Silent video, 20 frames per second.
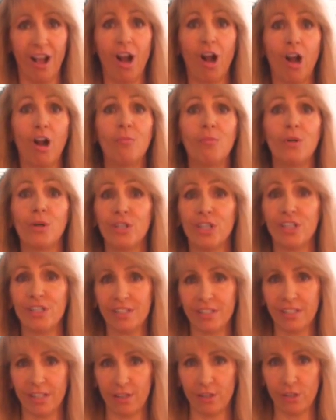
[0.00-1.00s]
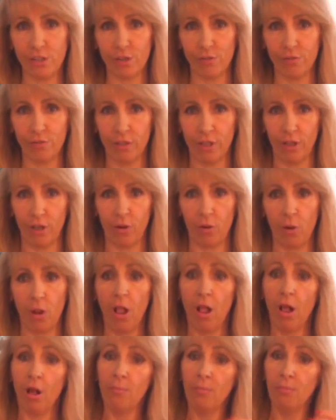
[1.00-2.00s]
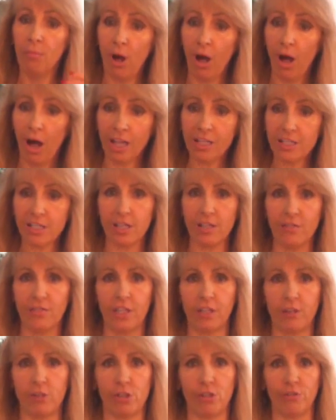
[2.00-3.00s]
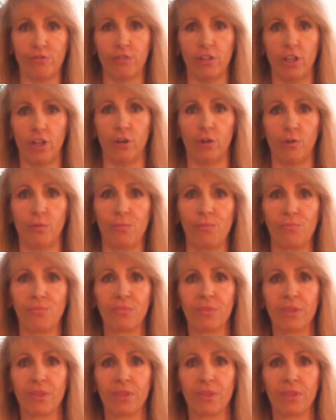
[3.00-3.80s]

Harmonious energy flow, positive energy flow.